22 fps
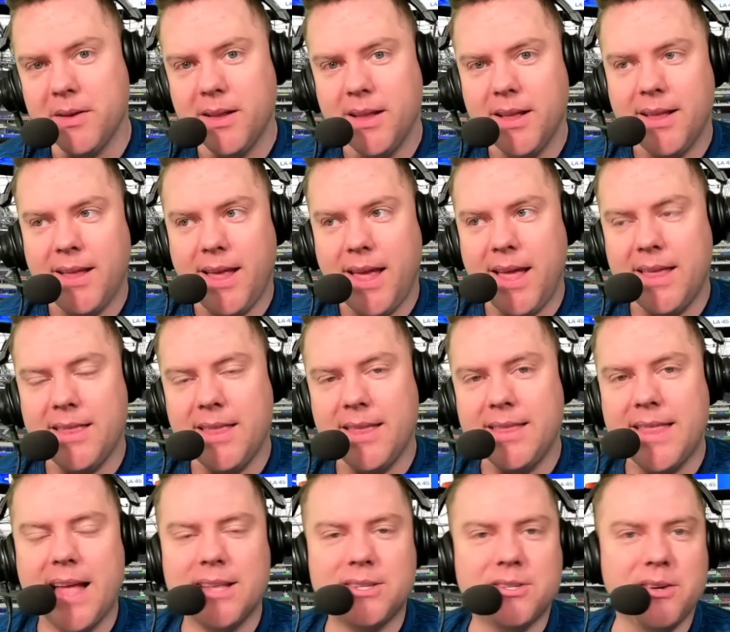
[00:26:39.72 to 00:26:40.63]
And then
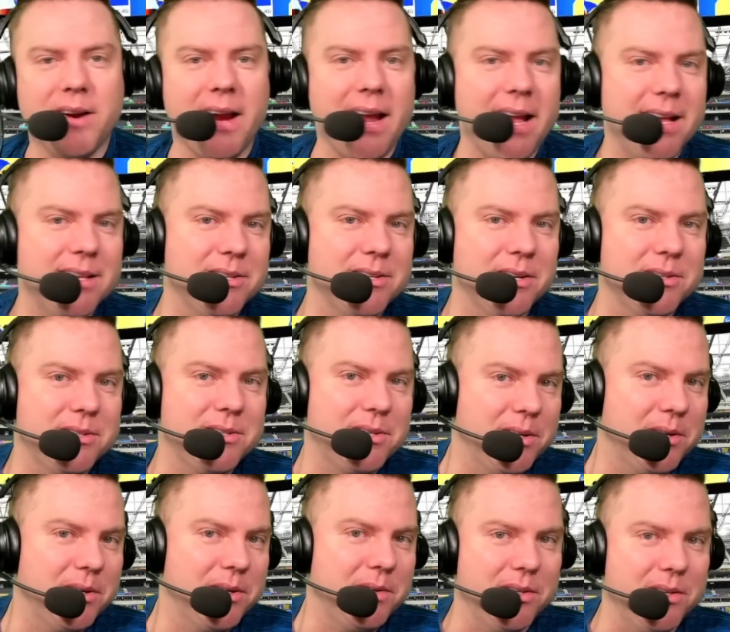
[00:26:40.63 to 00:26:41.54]
that's your answer
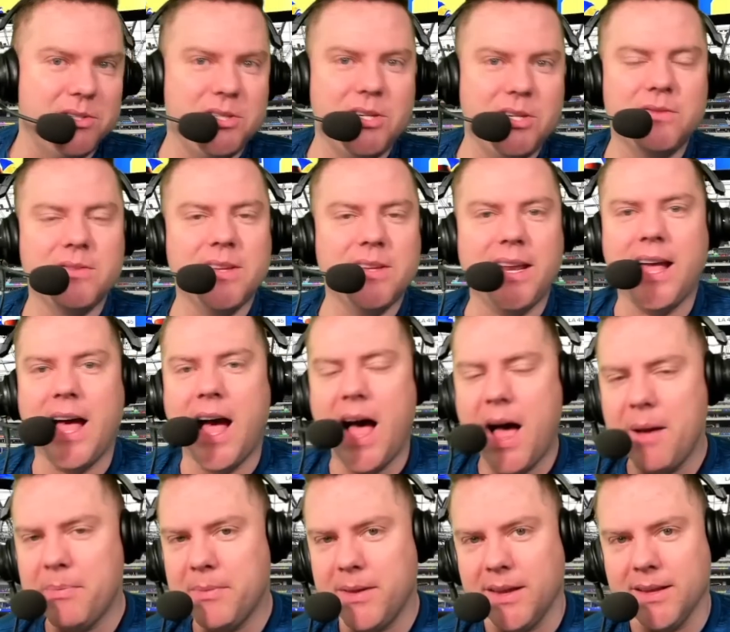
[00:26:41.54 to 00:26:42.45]
to the Chiefs getting
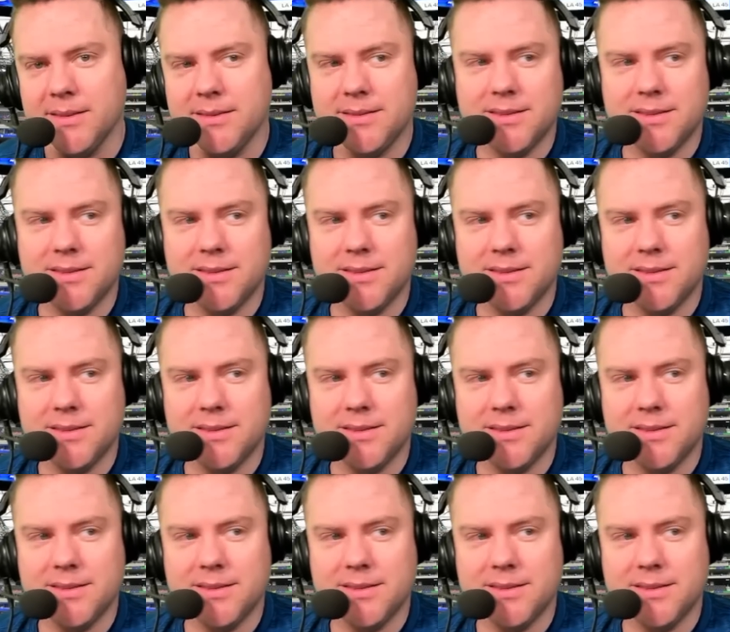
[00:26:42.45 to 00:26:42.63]
Hopkins.